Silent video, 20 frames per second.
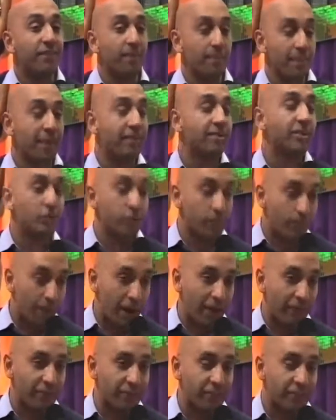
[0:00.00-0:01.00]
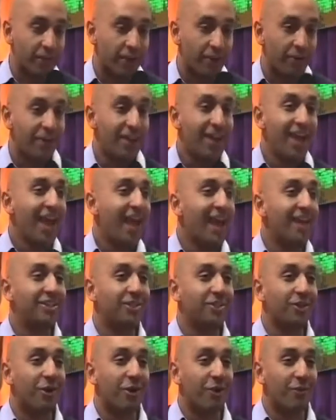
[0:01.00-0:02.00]
for me, because I do The Breakfast Show, uh-huh. It's
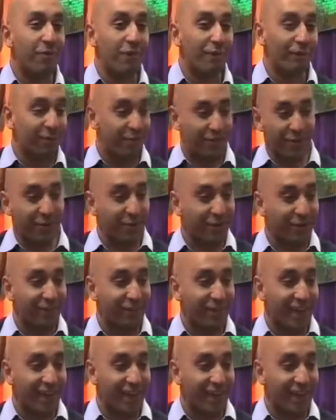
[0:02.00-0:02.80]
got a real feel-good